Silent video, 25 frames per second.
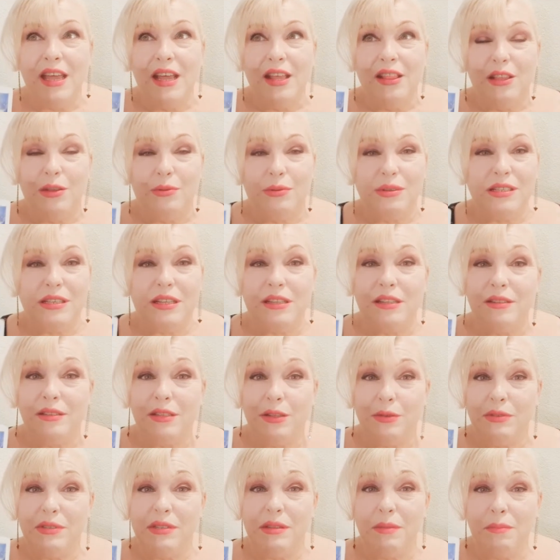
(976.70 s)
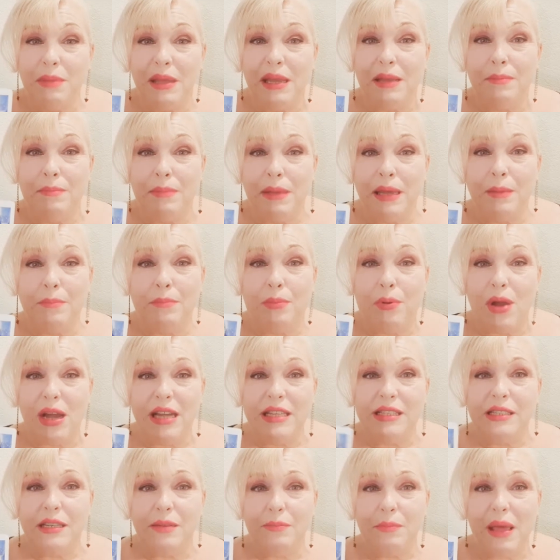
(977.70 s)
there was a there was a big big
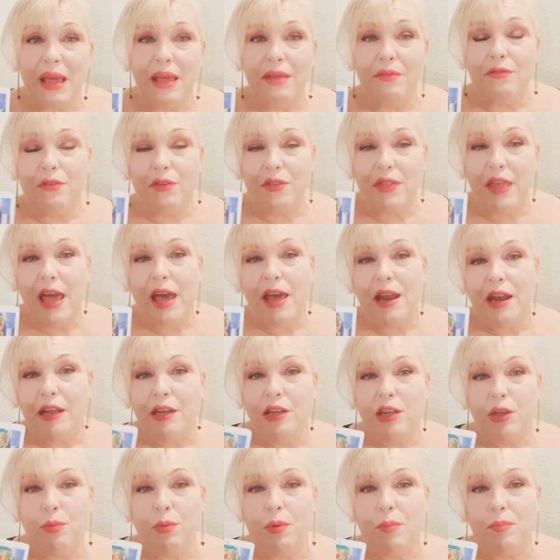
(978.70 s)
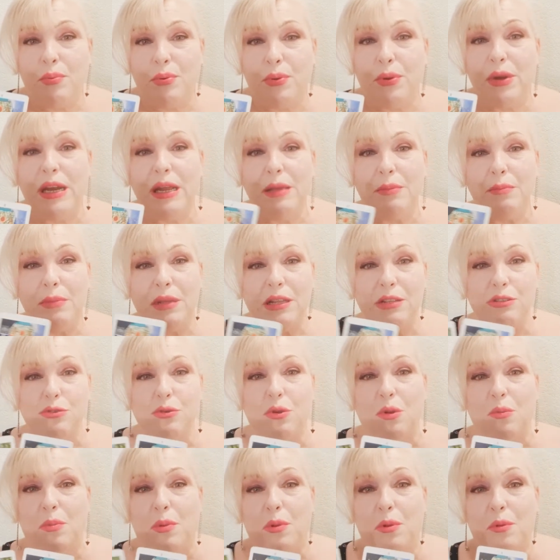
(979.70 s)
price to pay for that and you were pretty
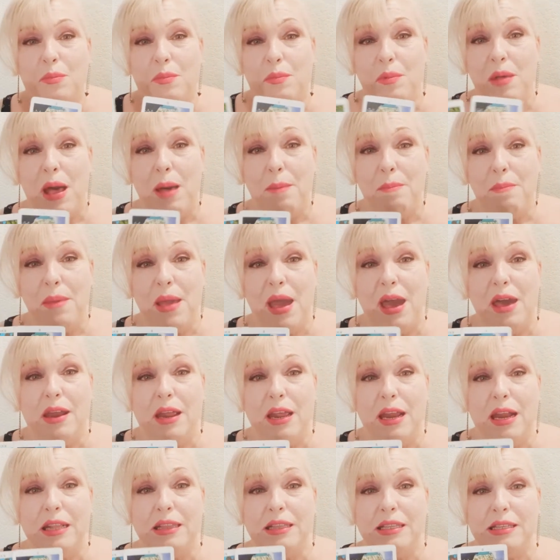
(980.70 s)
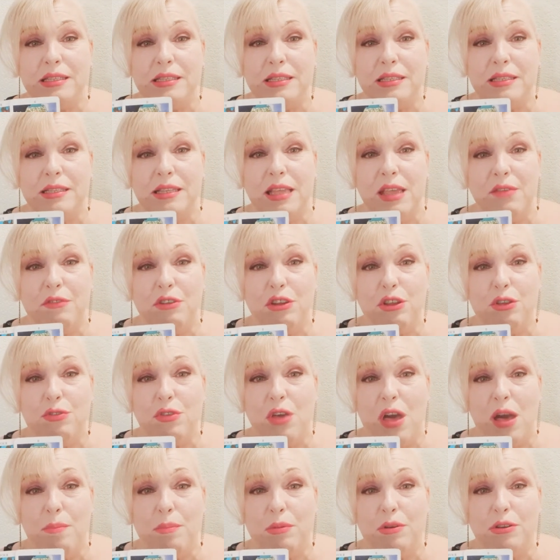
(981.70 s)
miserable about it and this is giving you
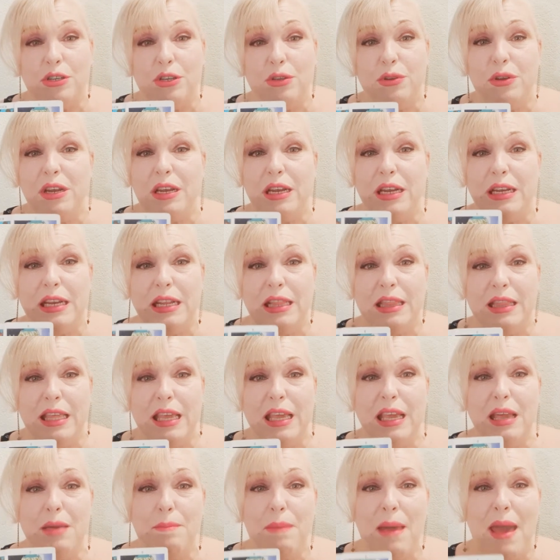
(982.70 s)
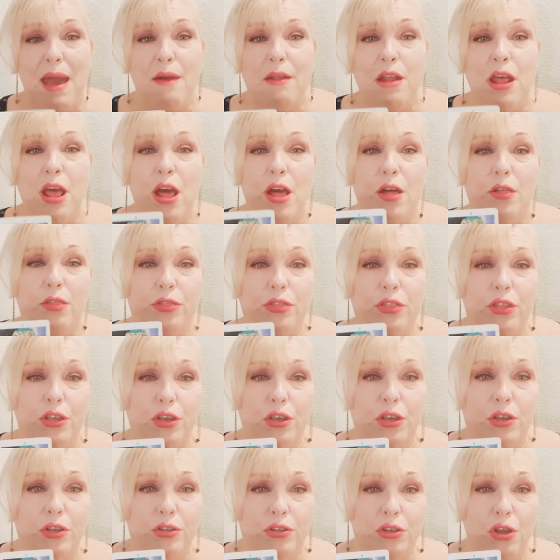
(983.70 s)
the opportunity to think about the
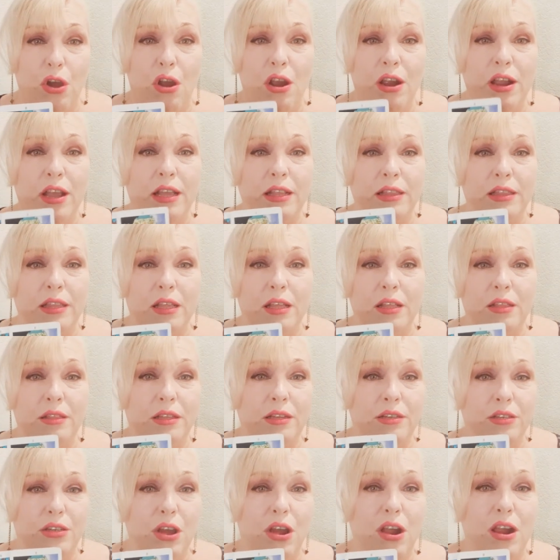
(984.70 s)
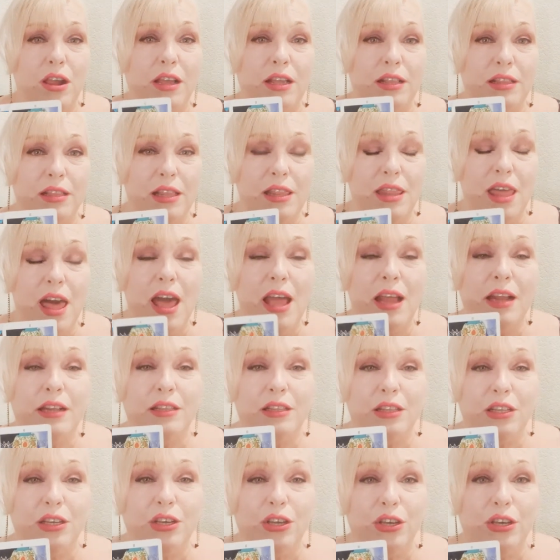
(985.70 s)
dark and the, the dark and the light
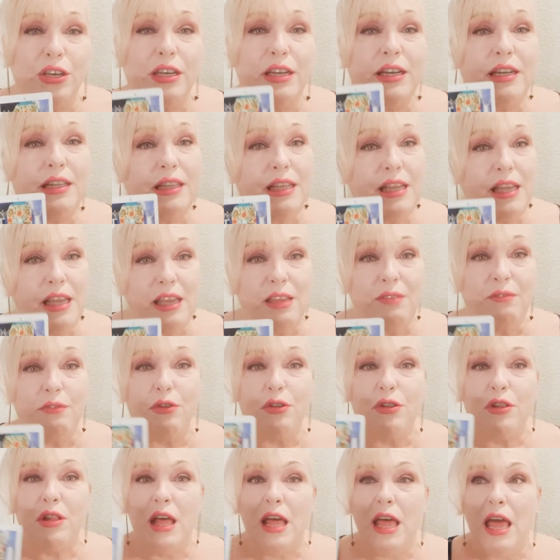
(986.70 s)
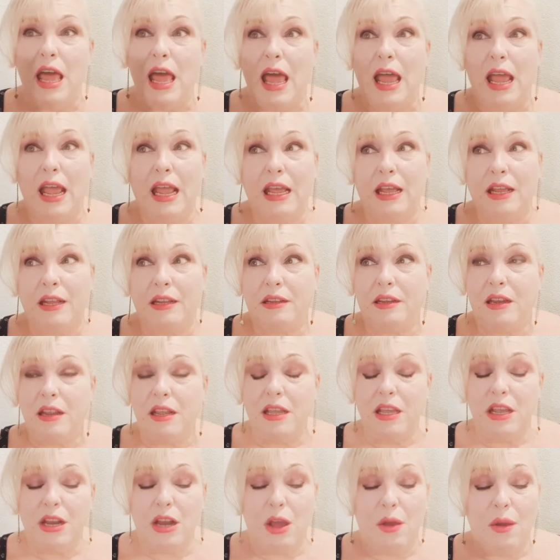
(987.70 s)
and the good and the evil and
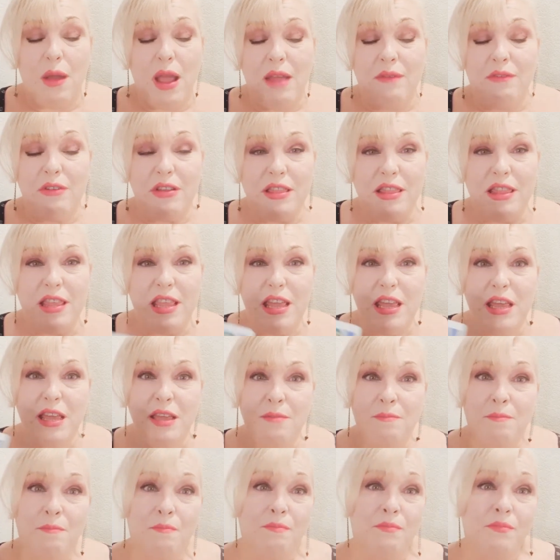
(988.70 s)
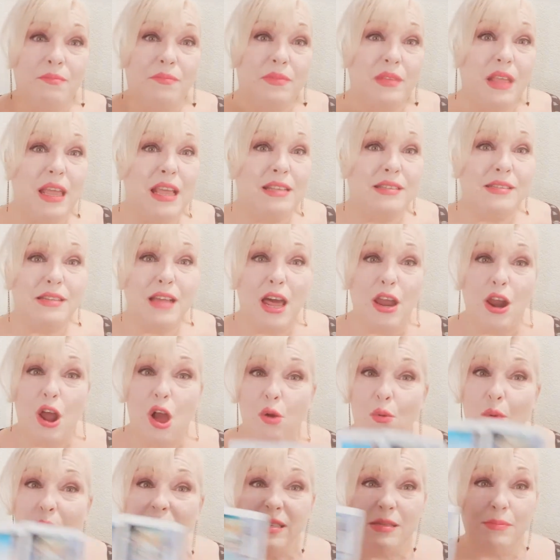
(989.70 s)
you know everything it's not
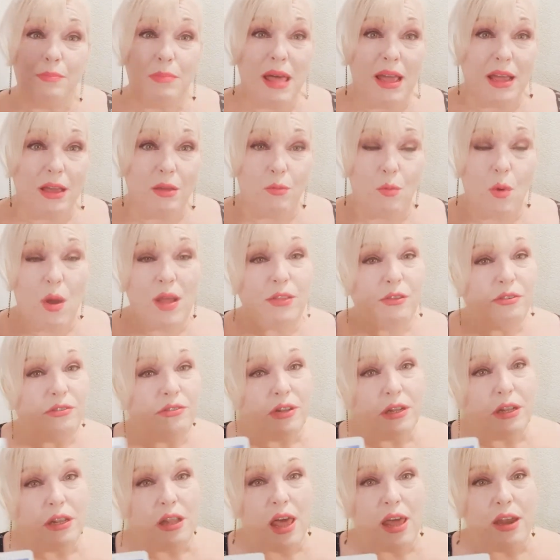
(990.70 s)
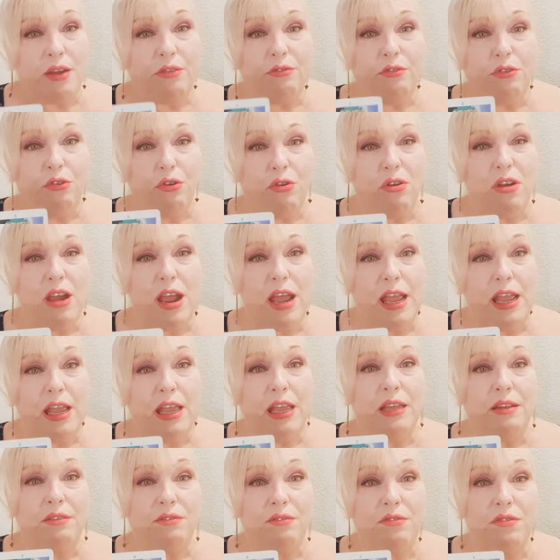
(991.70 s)
always black and white. There's a lot of
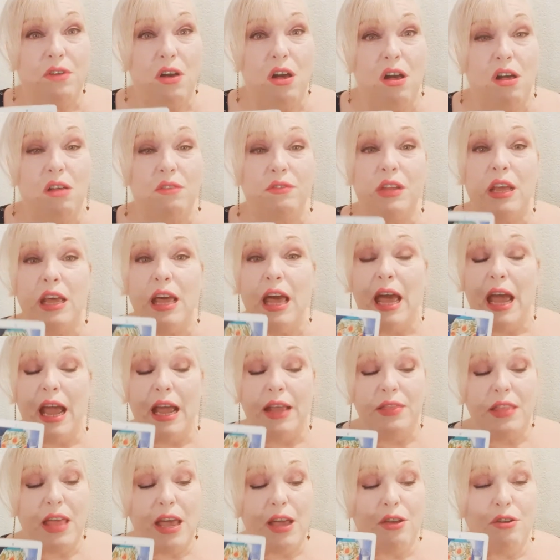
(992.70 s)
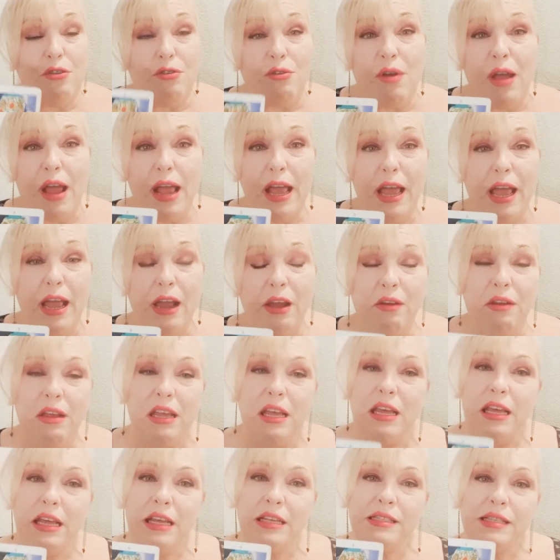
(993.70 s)
gray involved. And that gray
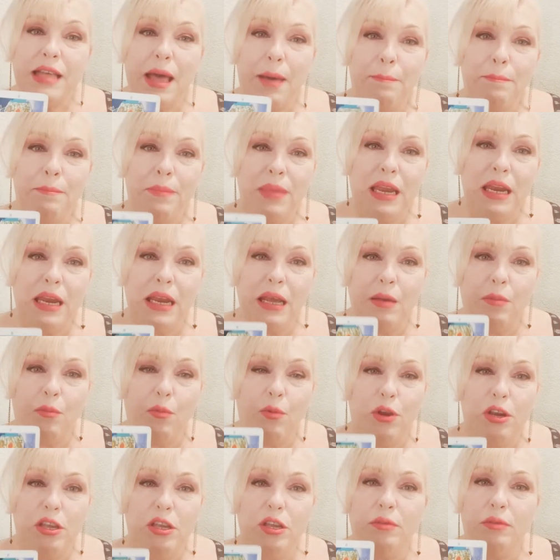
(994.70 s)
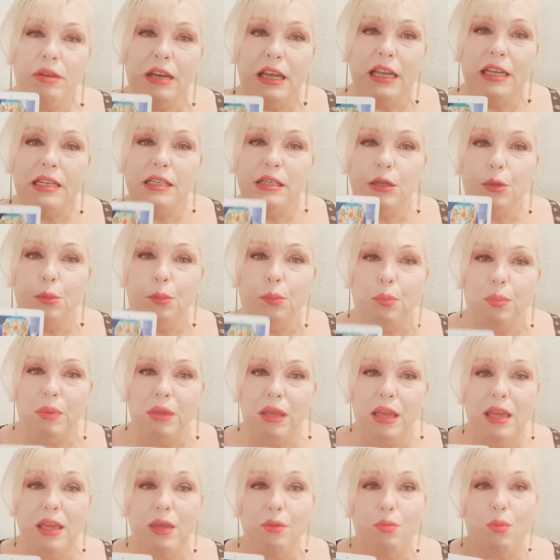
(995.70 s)
area is that medium where you need to
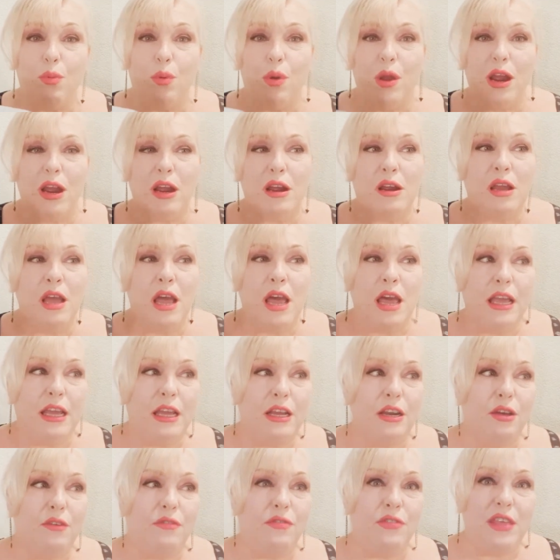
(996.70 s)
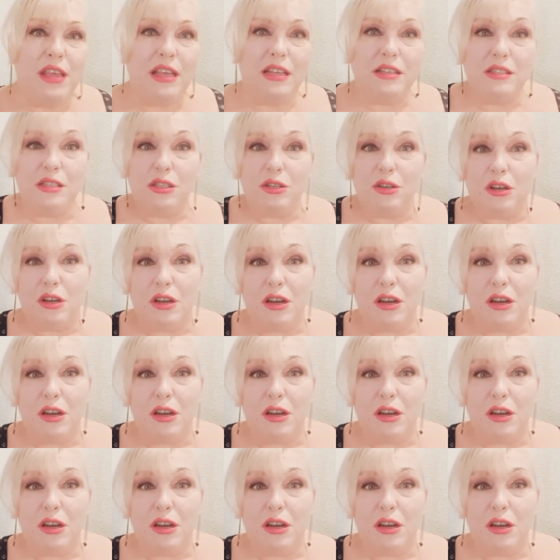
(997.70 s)
be, where, you know, things are,